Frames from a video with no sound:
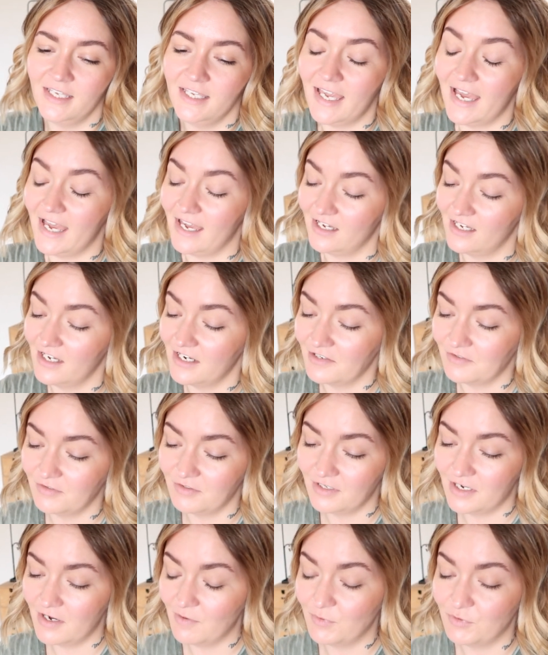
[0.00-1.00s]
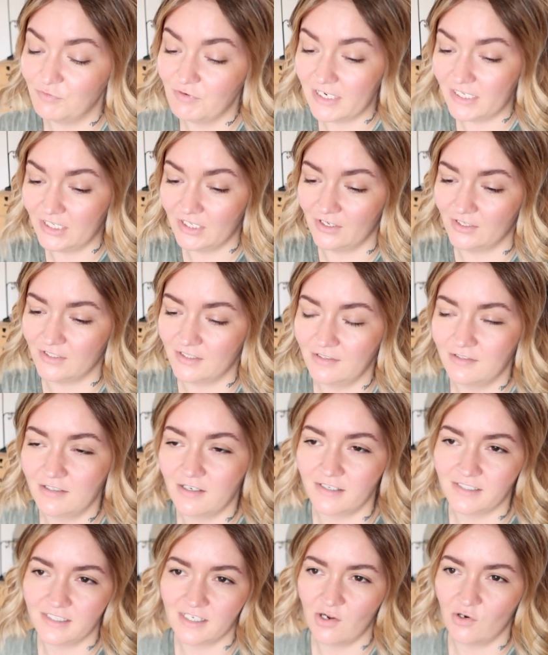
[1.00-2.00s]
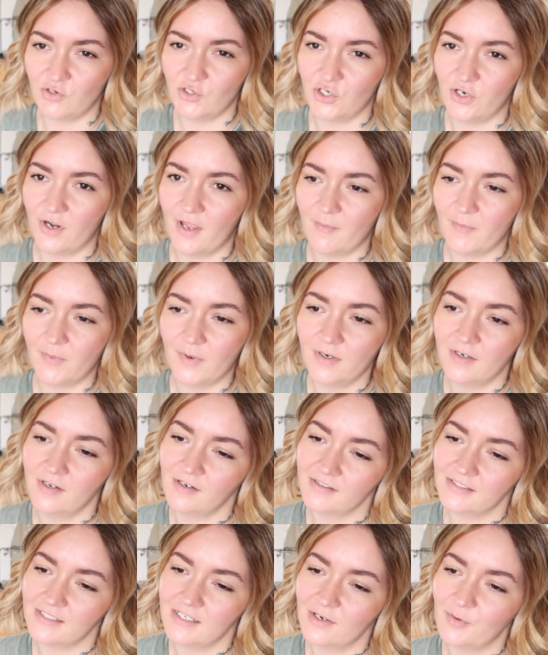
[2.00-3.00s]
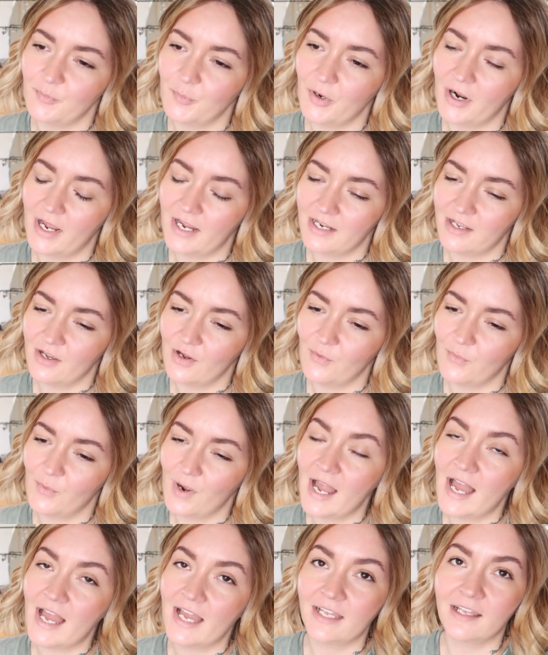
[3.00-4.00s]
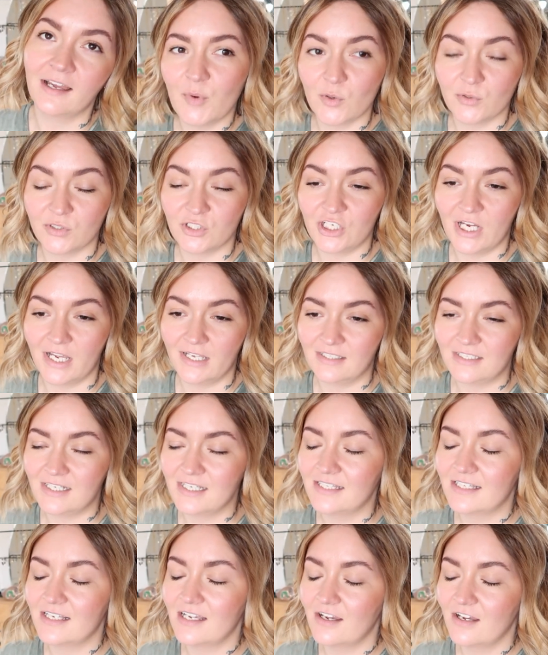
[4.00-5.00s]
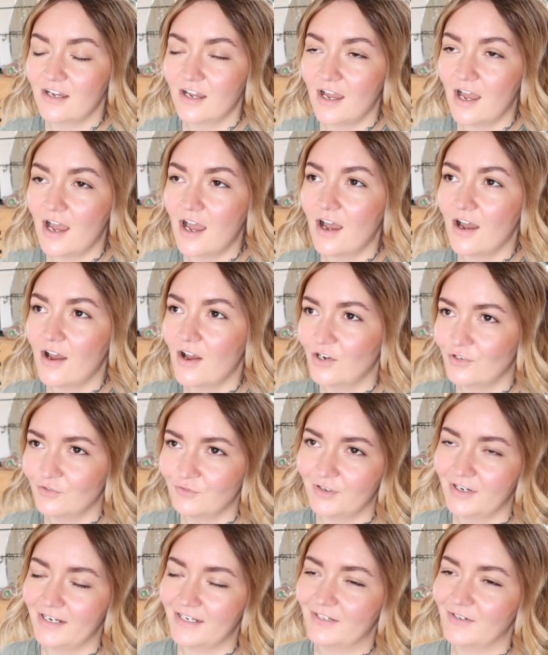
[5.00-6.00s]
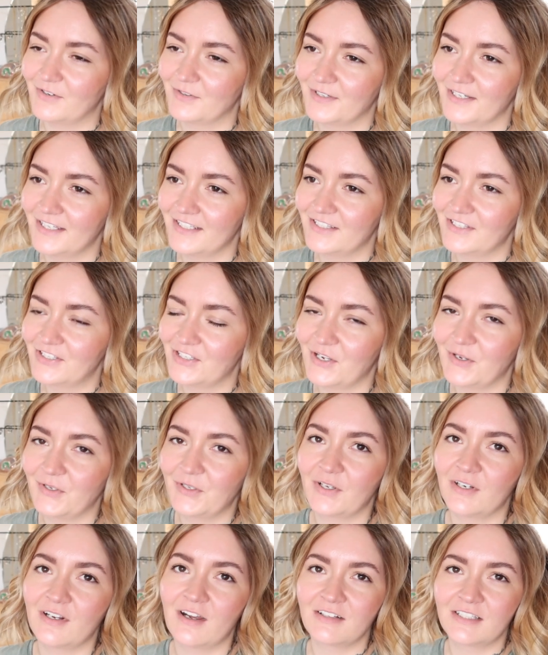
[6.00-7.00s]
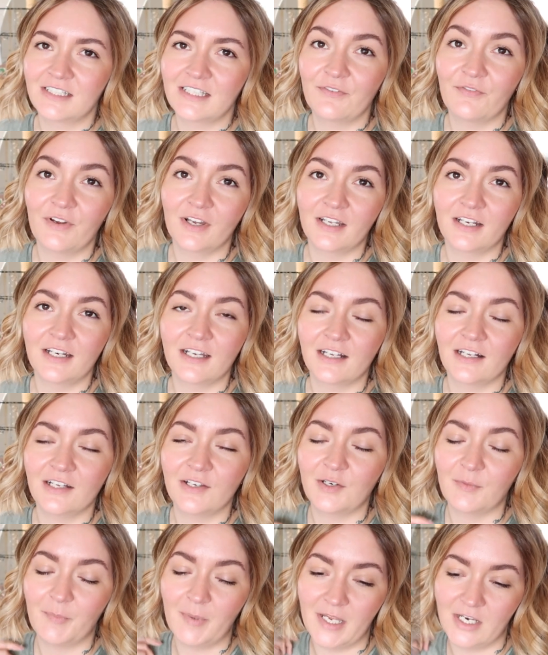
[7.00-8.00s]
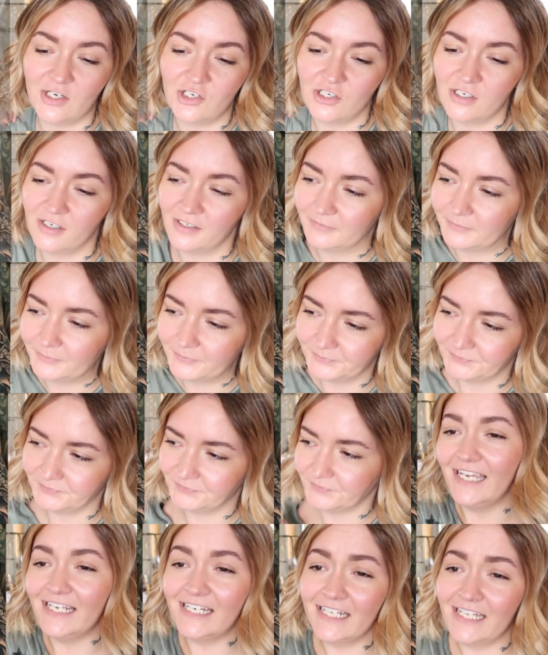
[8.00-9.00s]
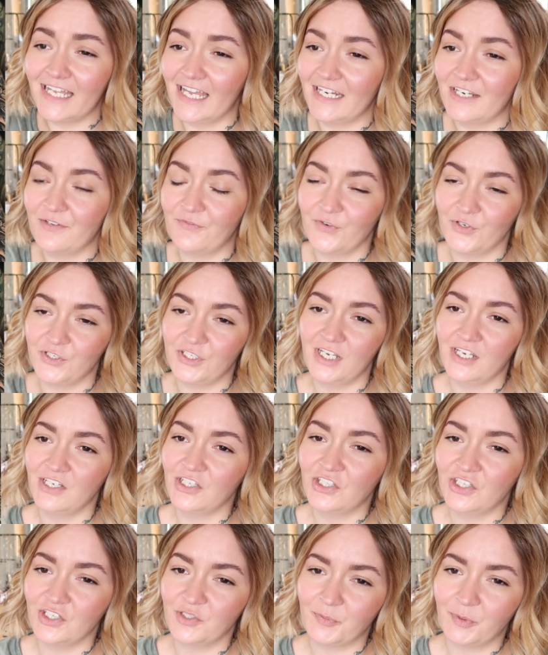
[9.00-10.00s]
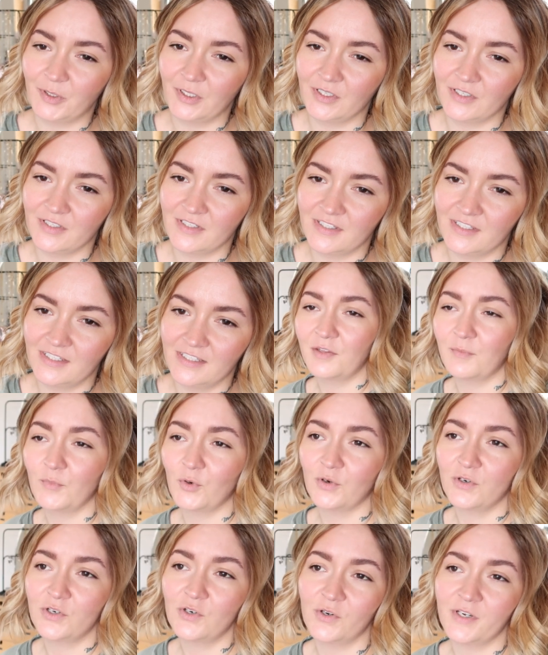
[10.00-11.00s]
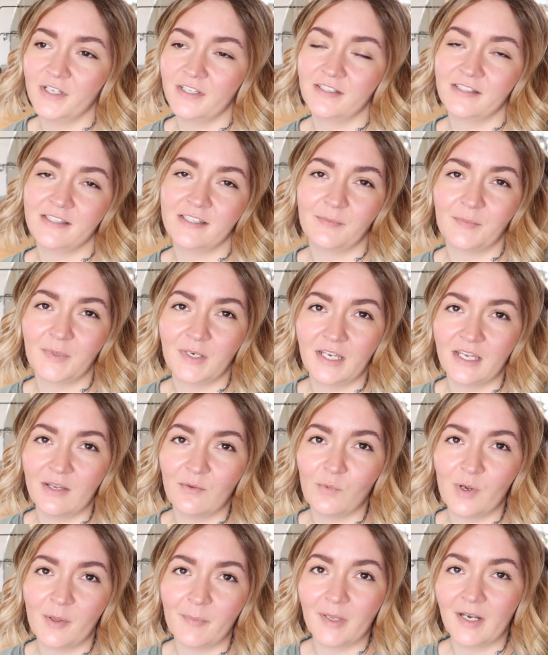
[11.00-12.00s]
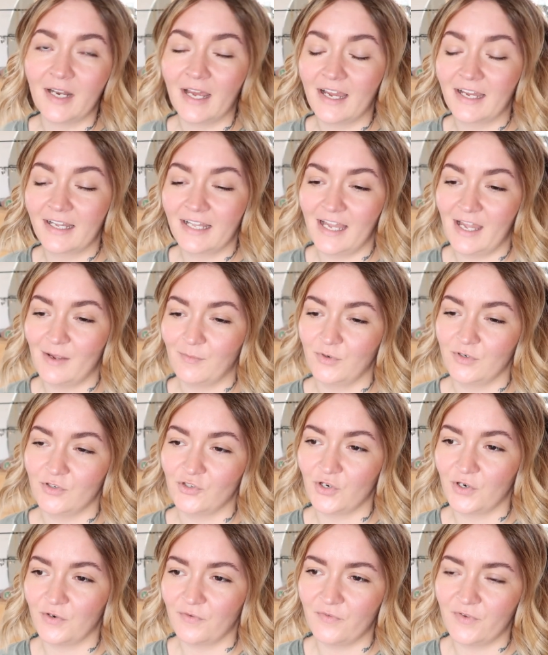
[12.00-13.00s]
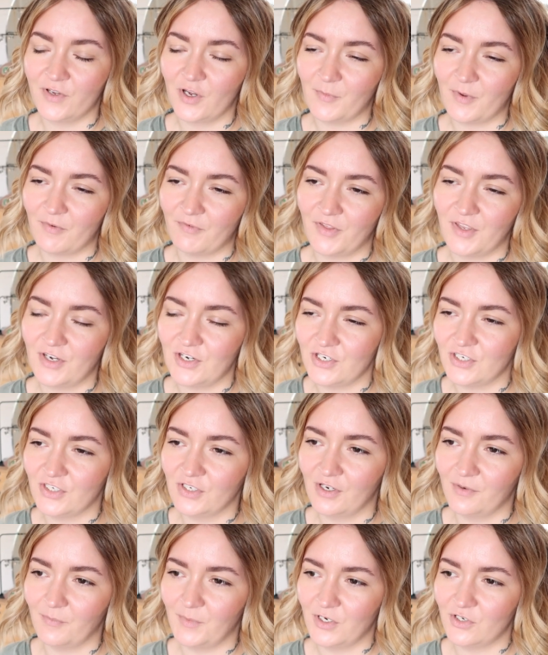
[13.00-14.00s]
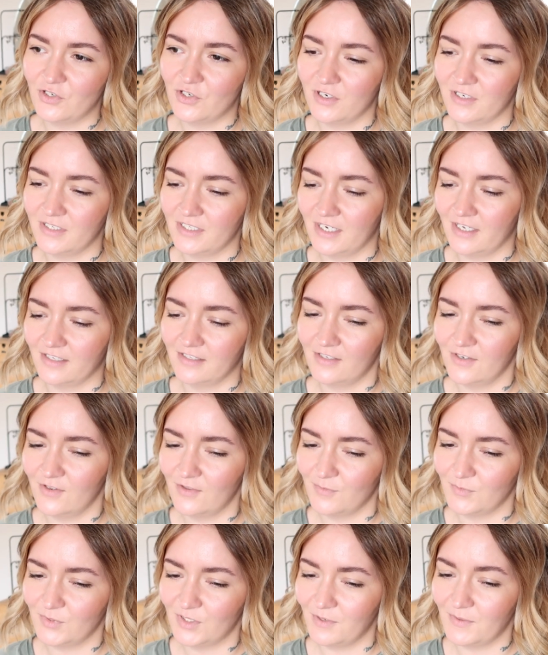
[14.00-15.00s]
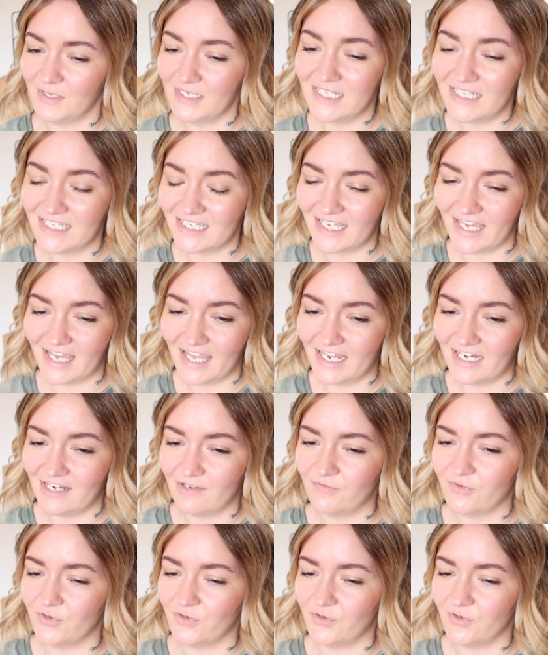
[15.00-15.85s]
yeah, it was really good. Nice little trip, nice little break away. Paul's chest is unreal. It's so good. I'll see if I can include a picture. He didn't get any footage just because nothing more annoying than somebody whipping out a camera and trying to film everything you're doing when you're trying to tattoo them. So he didn't get any